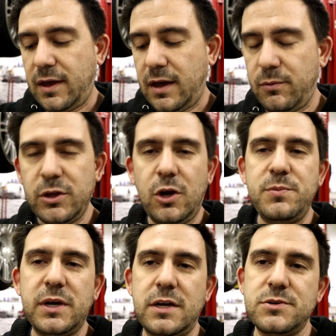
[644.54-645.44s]
I really hope
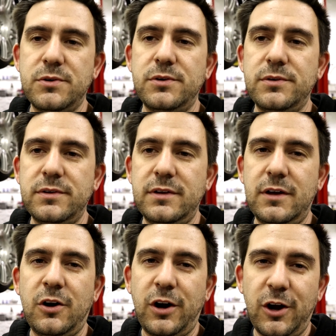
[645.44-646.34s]
you guys
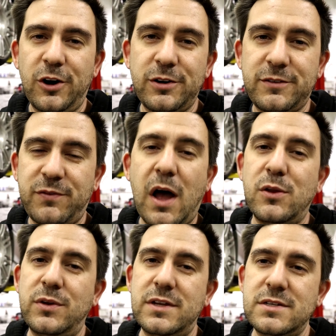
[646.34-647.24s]
are
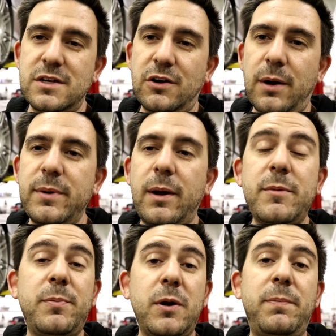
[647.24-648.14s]
following this here. I'm going
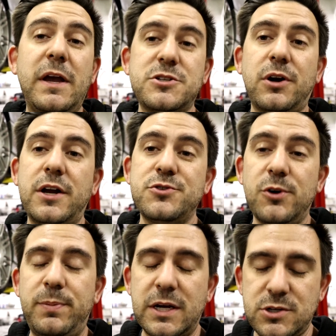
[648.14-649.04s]
to put a picture. I drew
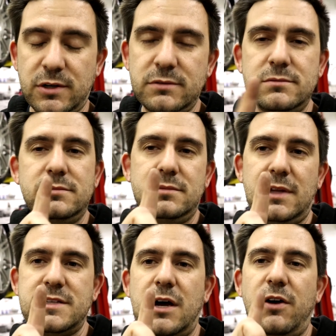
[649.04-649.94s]
a picture.
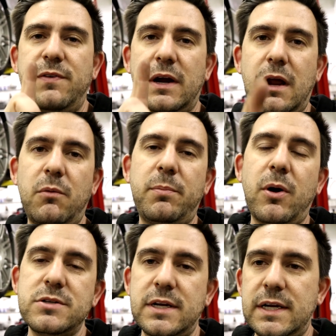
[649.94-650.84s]
That's how I figured out what
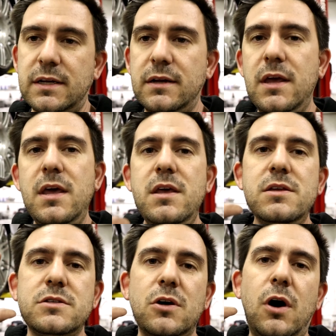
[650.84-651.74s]
parts I needed.
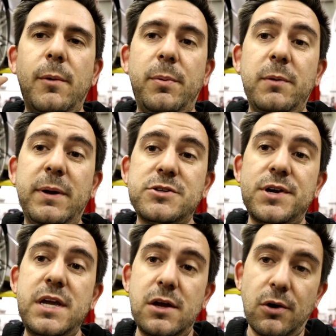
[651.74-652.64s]
So I'm going to put a picture
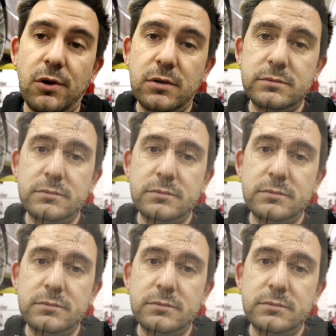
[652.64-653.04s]
here.